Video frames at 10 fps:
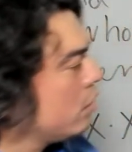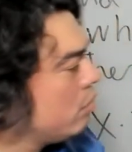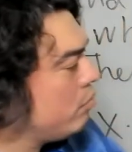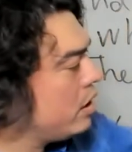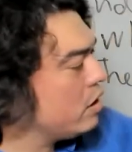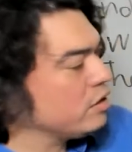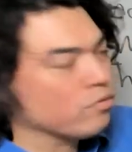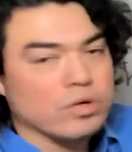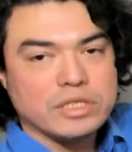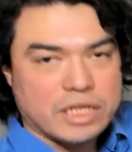Because of
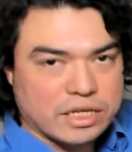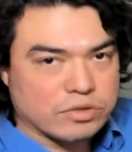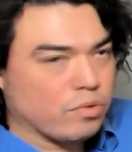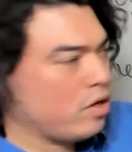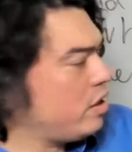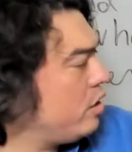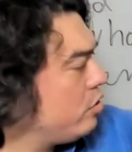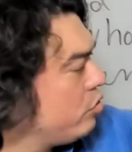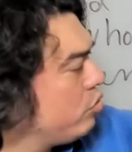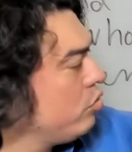course x squared, that's
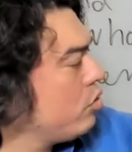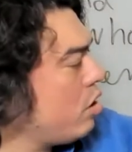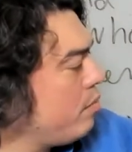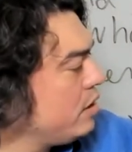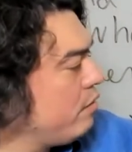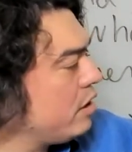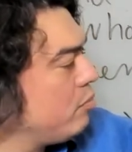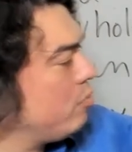2 copies of x being